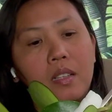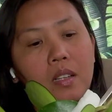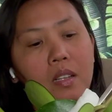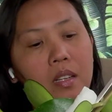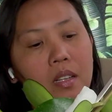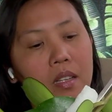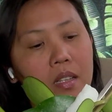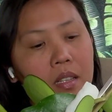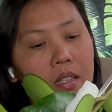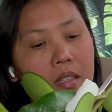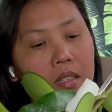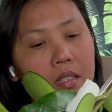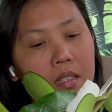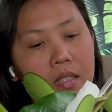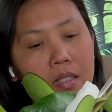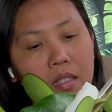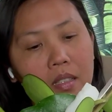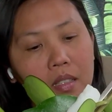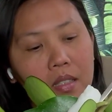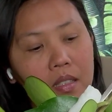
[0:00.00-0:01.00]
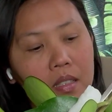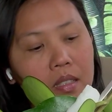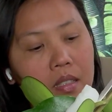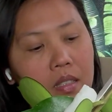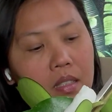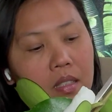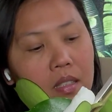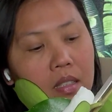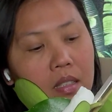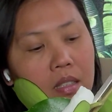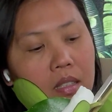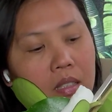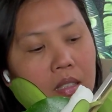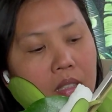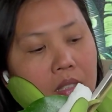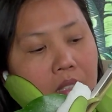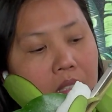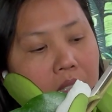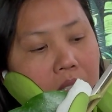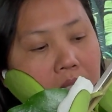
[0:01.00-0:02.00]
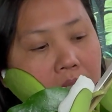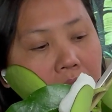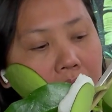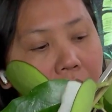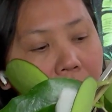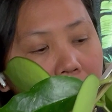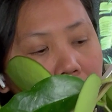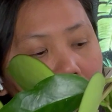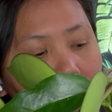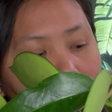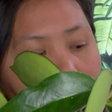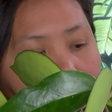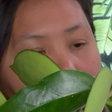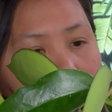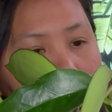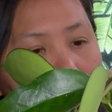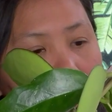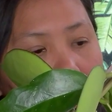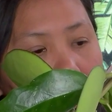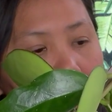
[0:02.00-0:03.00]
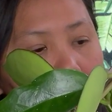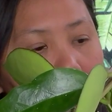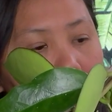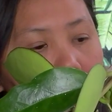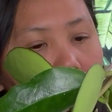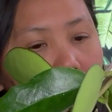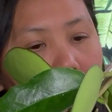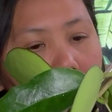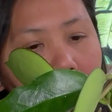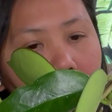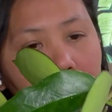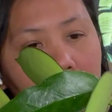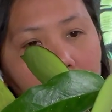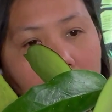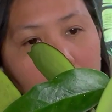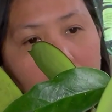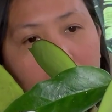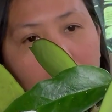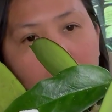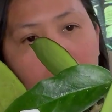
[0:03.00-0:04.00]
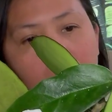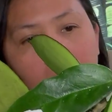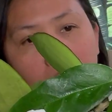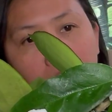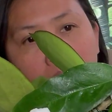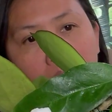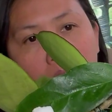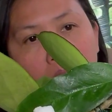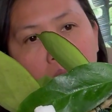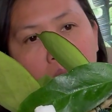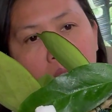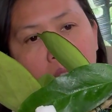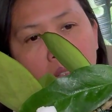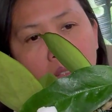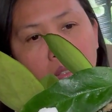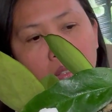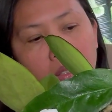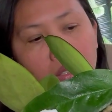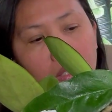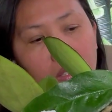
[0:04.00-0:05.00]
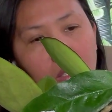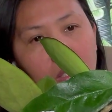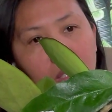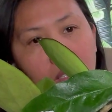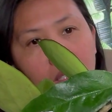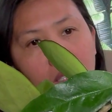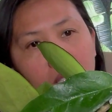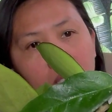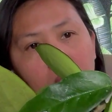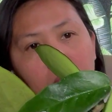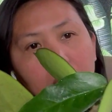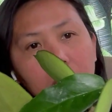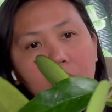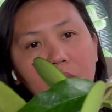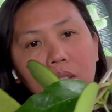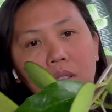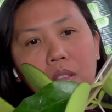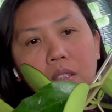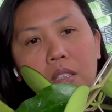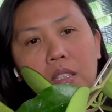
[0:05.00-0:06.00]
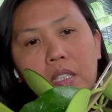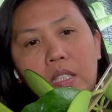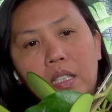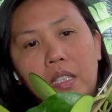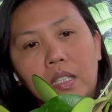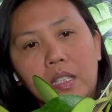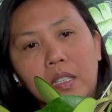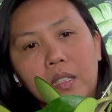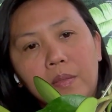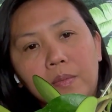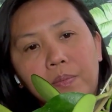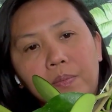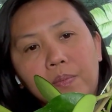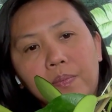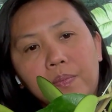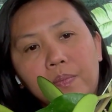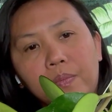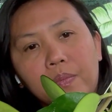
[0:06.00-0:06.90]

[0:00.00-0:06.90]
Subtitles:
(silence)